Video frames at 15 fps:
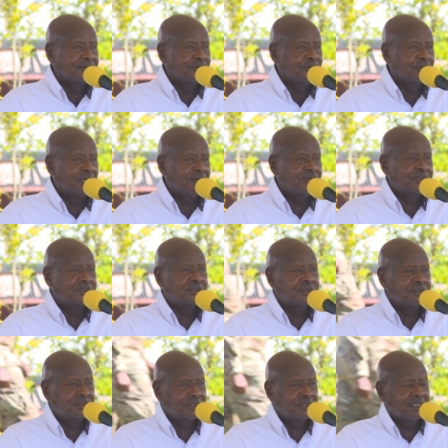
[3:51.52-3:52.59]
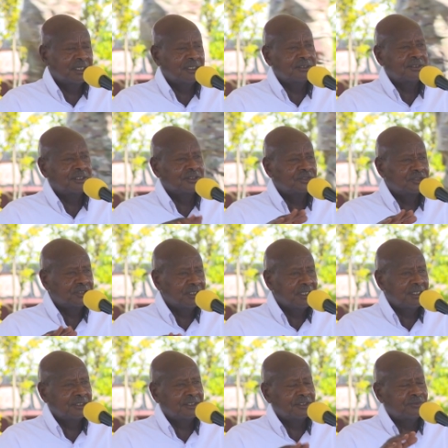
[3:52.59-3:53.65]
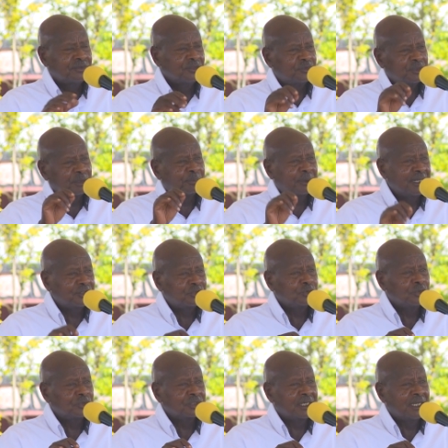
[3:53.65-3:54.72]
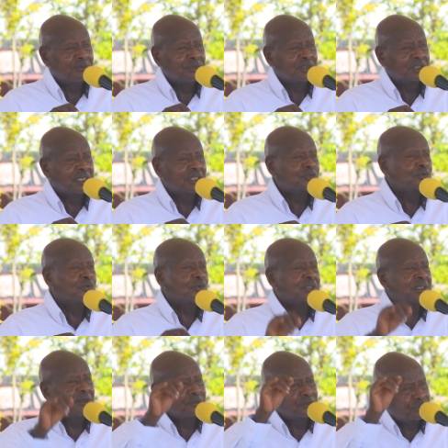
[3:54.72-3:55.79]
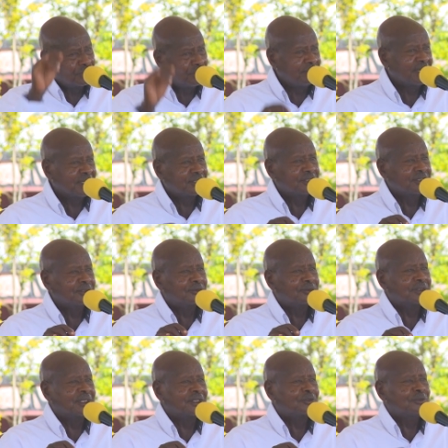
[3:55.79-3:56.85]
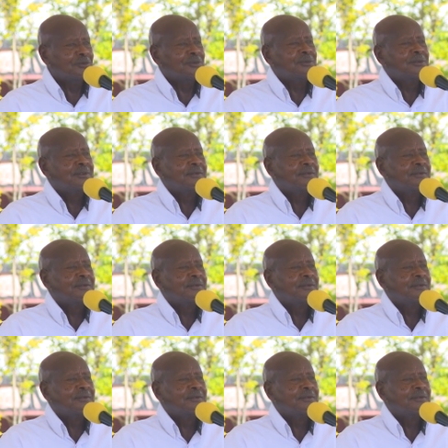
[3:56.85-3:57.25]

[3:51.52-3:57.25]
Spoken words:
You harvest this year and next year, and even if the price goes down, it can't go down so much that you